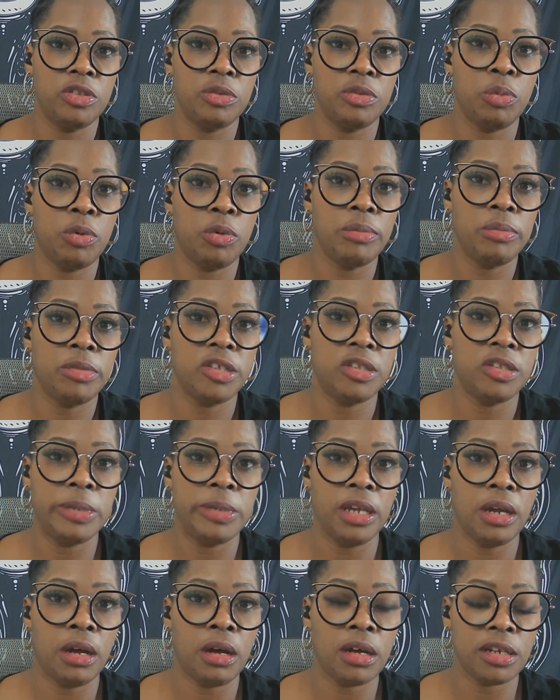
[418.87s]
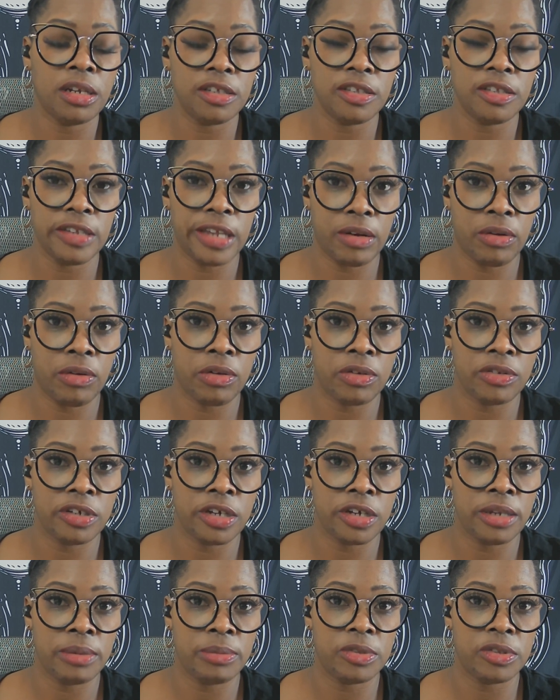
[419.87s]
one must be honest at all
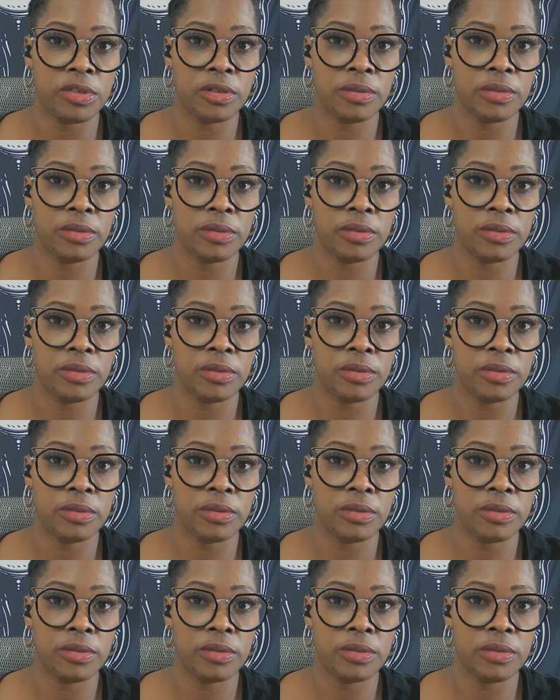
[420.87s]
times.